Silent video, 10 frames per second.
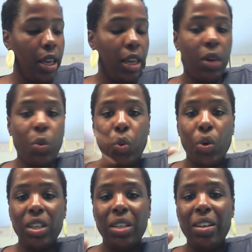it
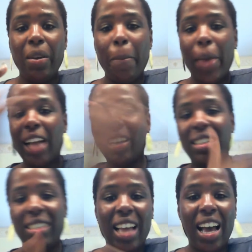would
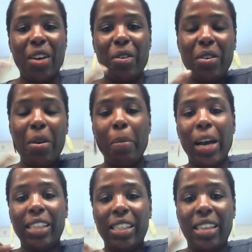balance out
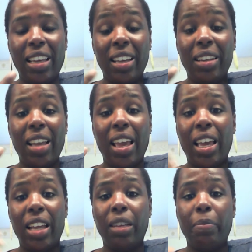my skin
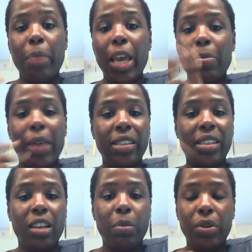and make my
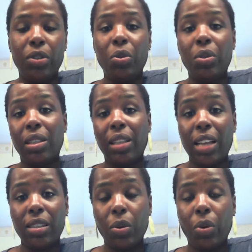skin produce
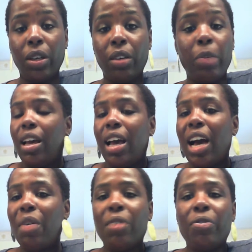less oil.
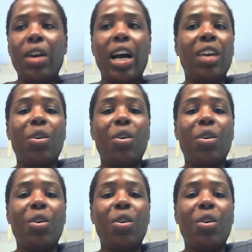However, I